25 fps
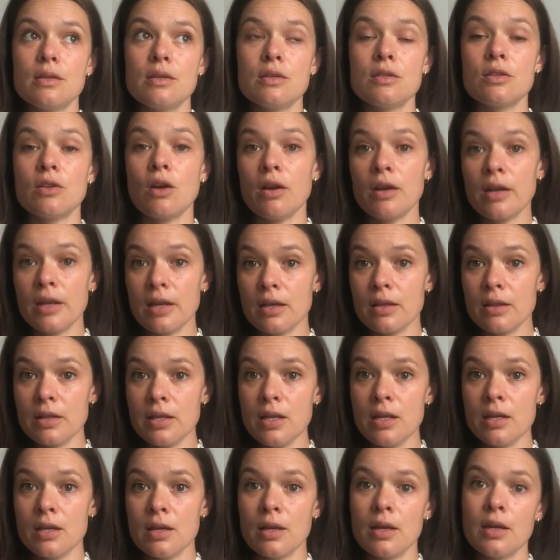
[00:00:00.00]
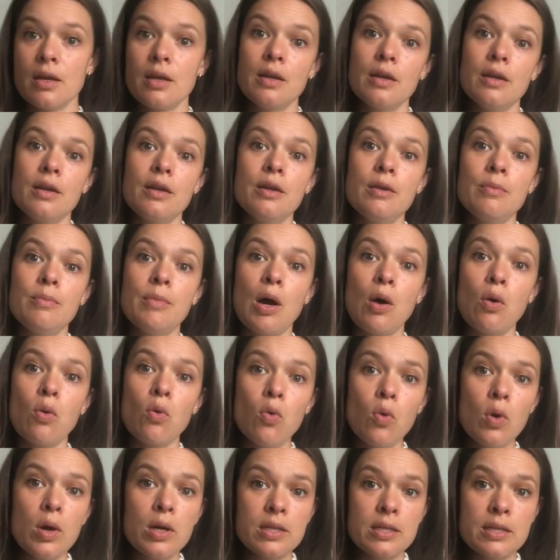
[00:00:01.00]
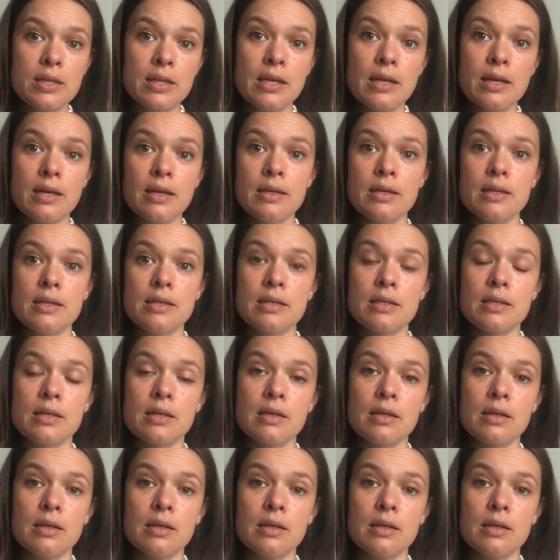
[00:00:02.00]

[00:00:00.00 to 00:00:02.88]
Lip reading: sonically, Aurora Seger is